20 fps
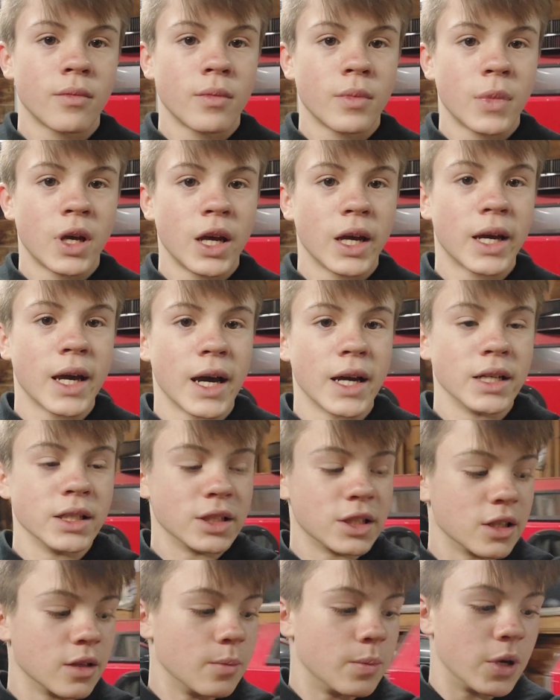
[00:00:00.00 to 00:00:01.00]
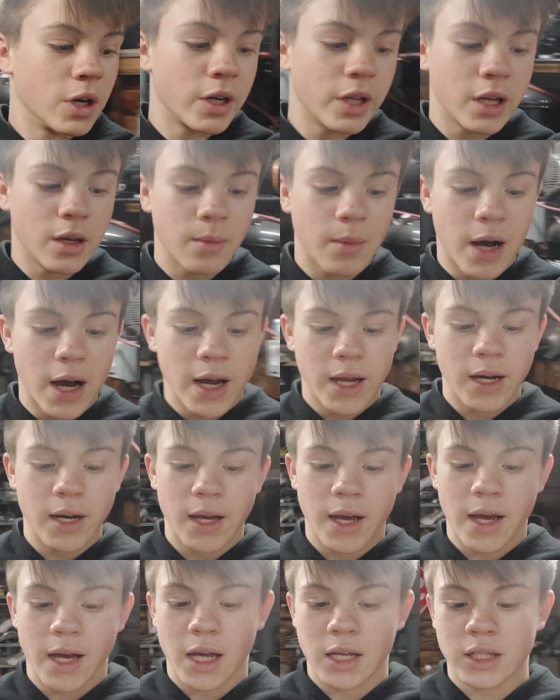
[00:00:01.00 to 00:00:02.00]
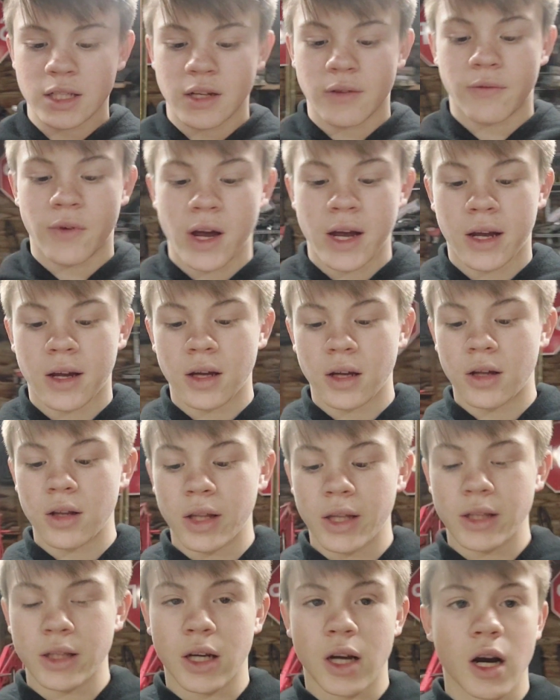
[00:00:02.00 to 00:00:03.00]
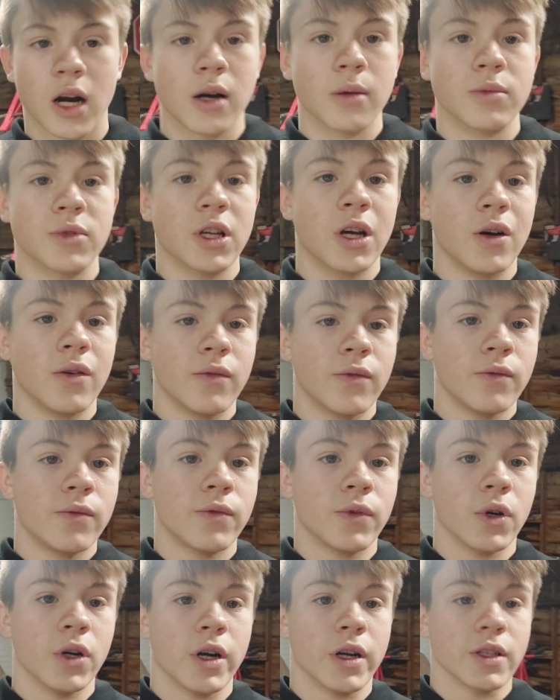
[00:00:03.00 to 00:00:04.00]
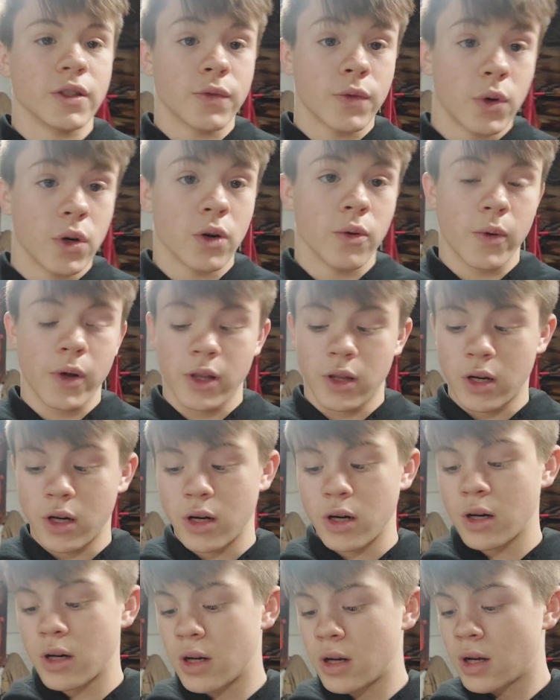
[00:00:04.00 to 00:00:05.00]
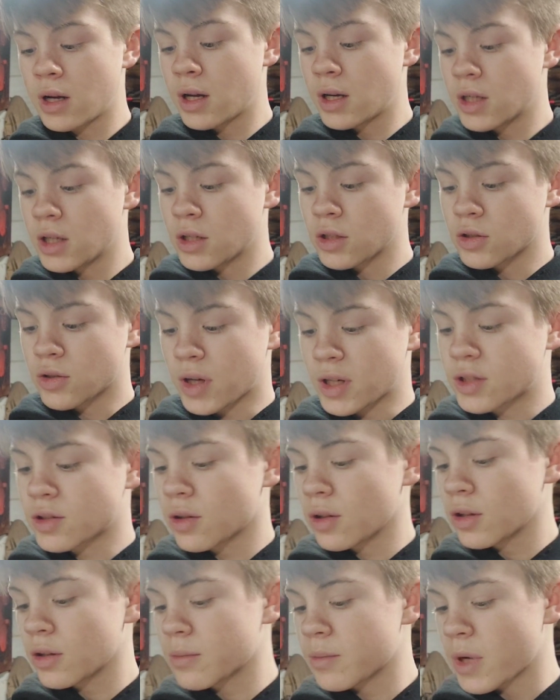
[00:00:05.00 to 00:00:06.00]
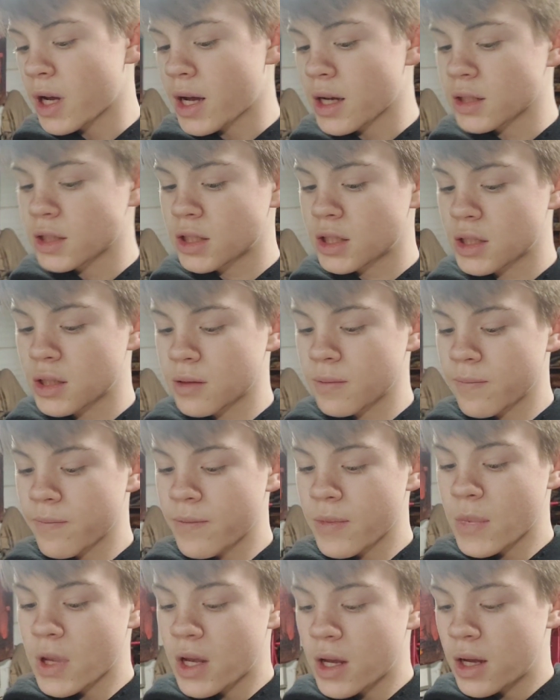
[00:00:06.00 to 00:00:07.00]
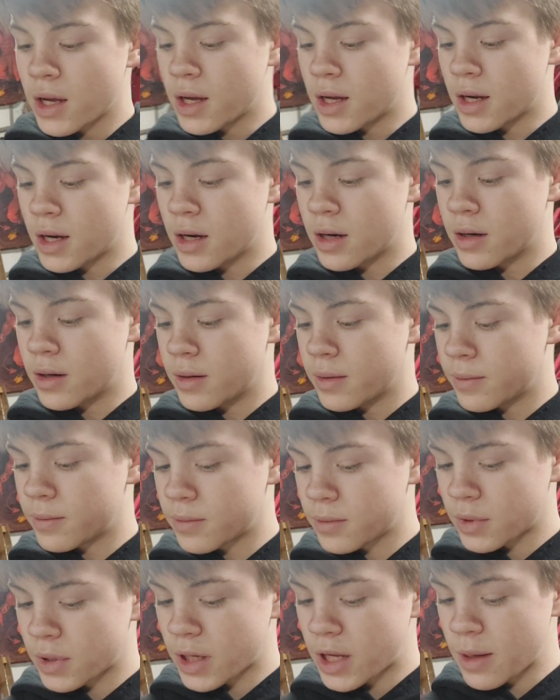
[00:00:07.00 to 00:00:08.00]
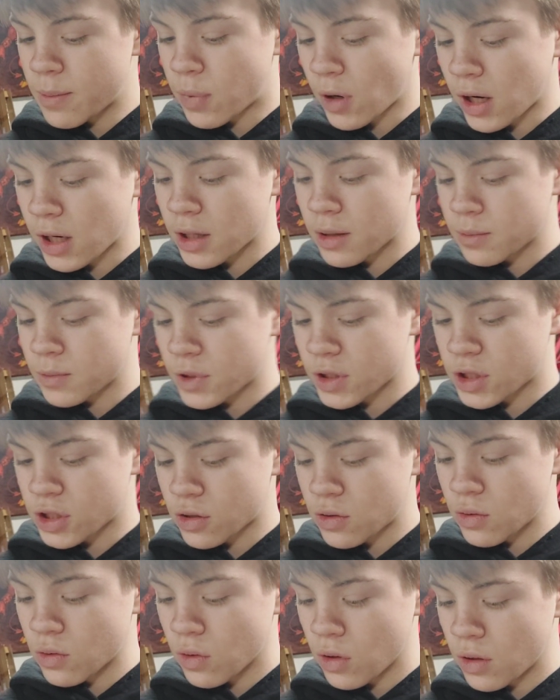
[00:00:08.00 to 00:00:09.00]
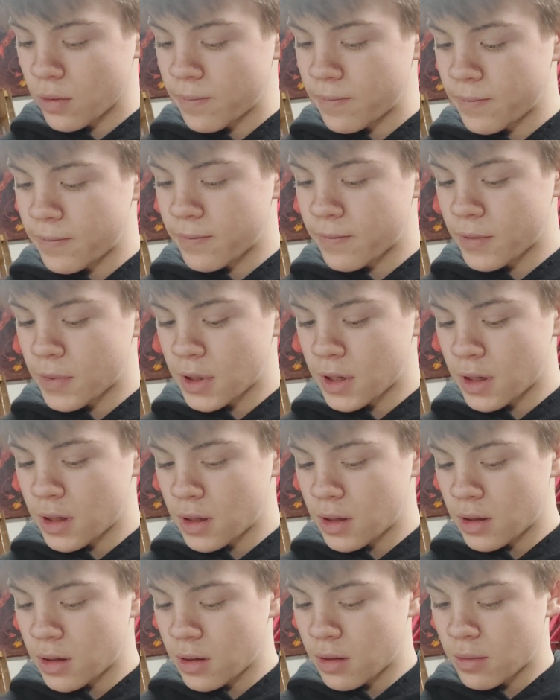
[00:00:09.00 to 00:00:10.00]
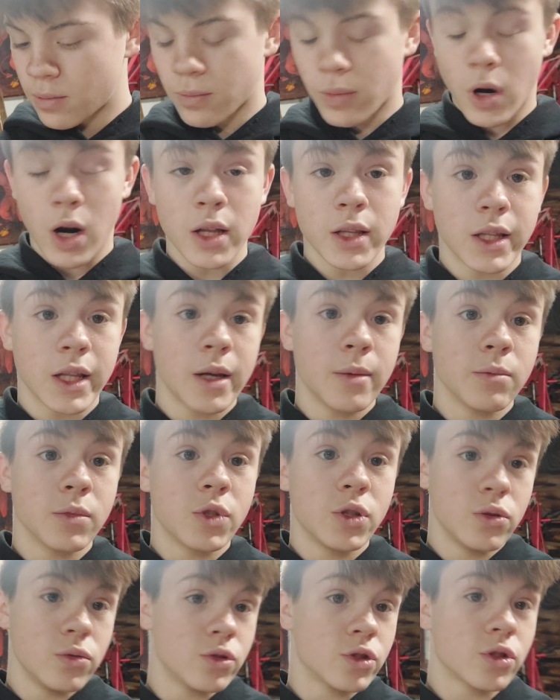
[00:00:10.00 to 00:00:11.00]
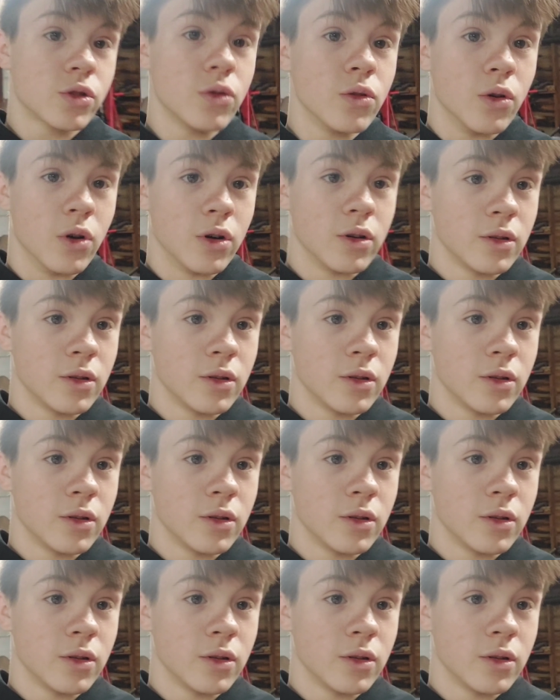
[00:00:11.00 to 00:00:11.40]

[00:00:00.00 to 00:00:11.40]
Hey guys, a buddy of mine asked if I could clean the carbs out for his four-wheeler. So I told him yes, and he brought them to school. Brought them to school.